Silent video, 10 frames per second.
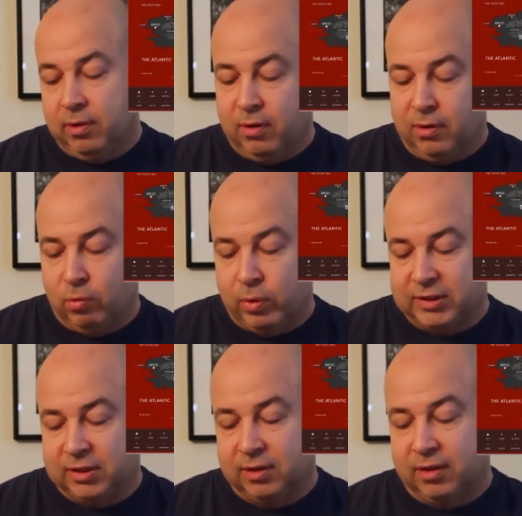
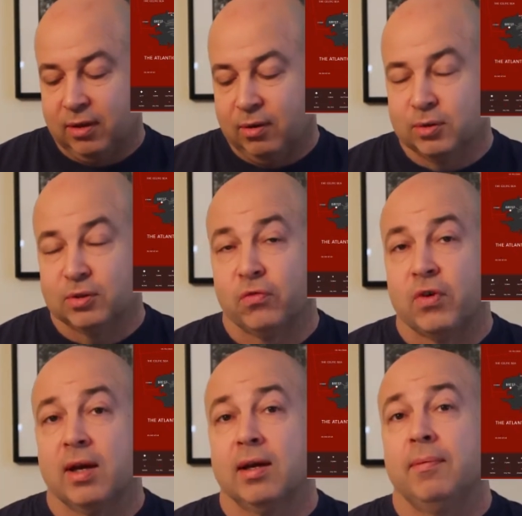northwestern coast of
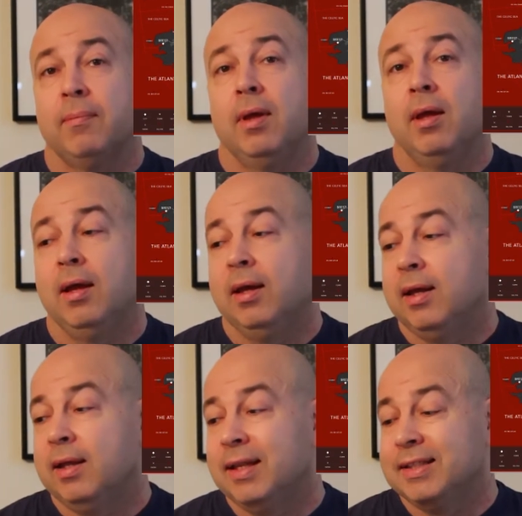Franca
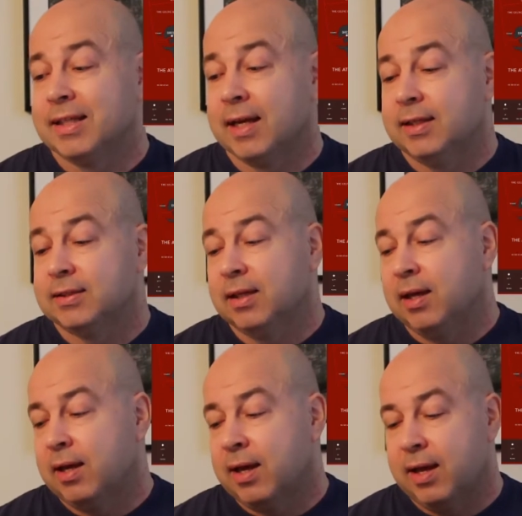in this case,
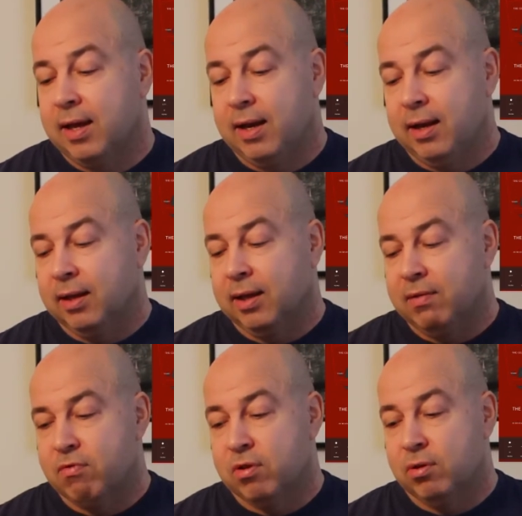and
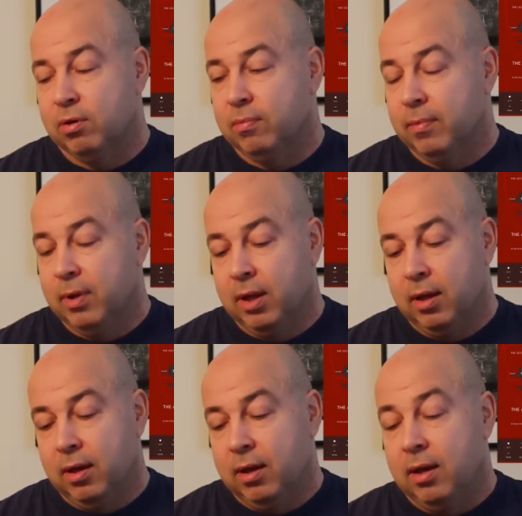gives you
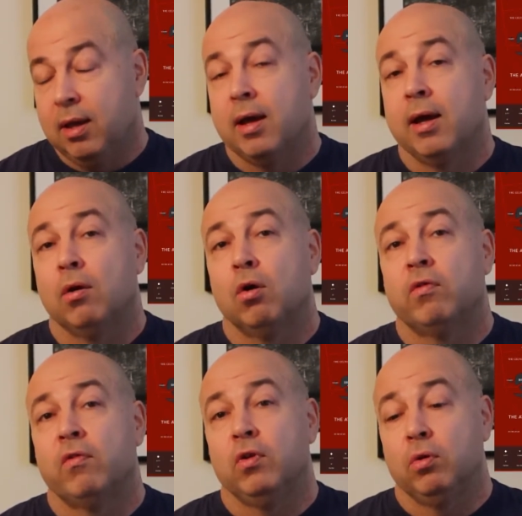an
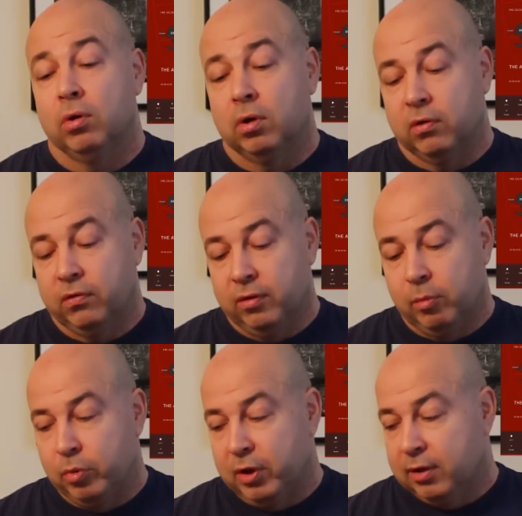overview of
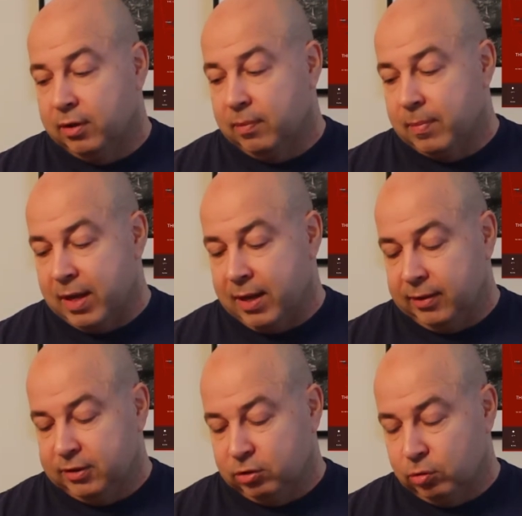Briton
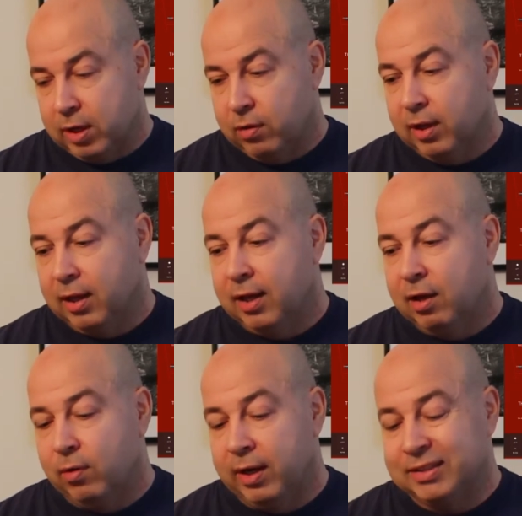and surrounding
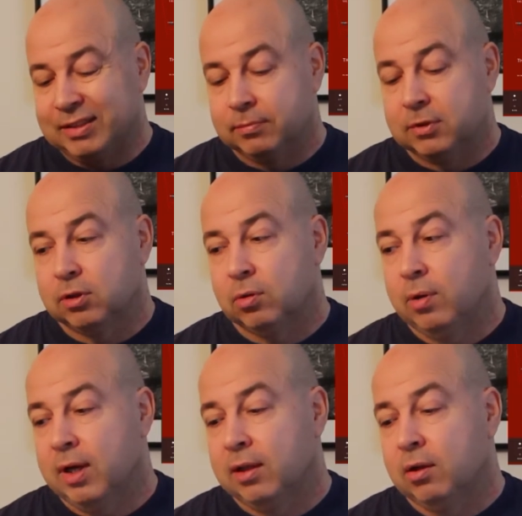areas.
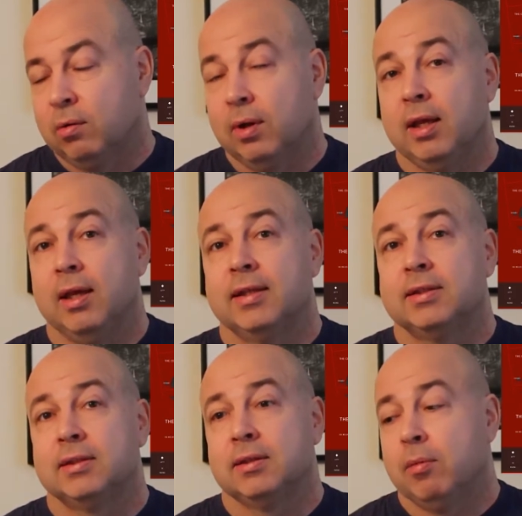So not only
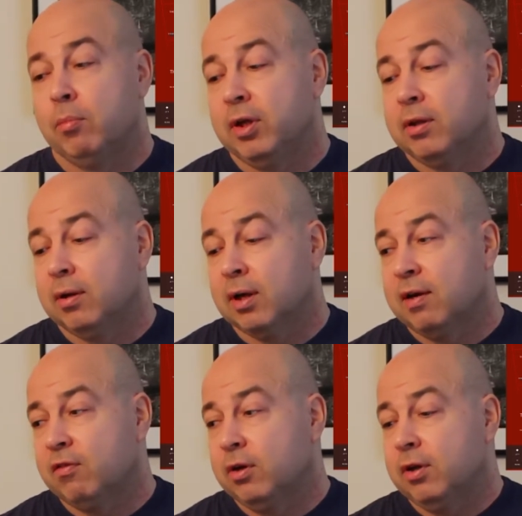is Briton
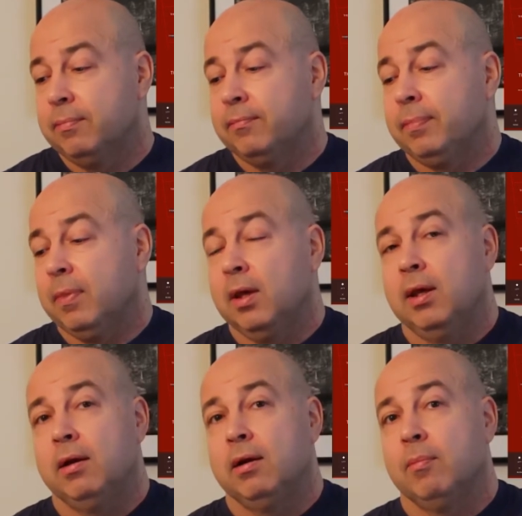covered
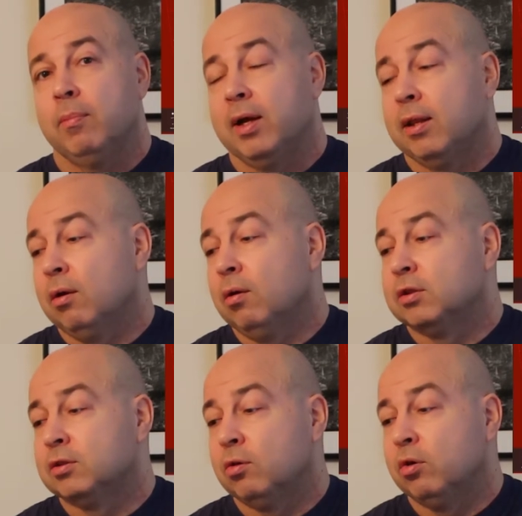here, but
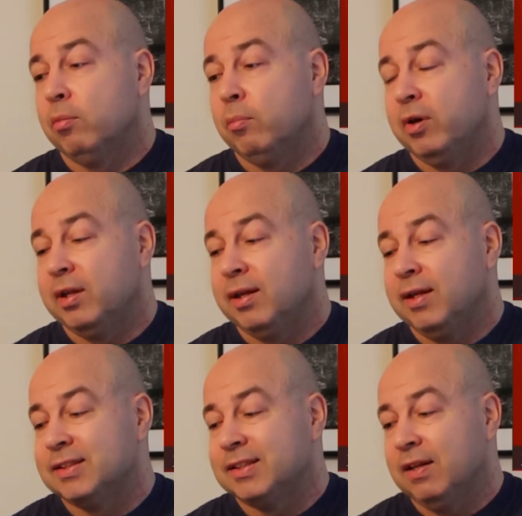also Briton
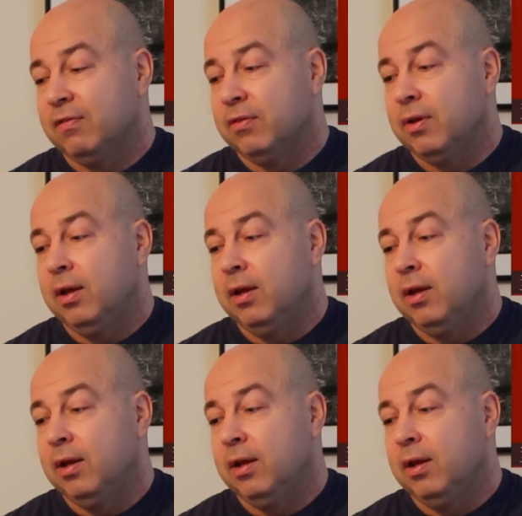itself,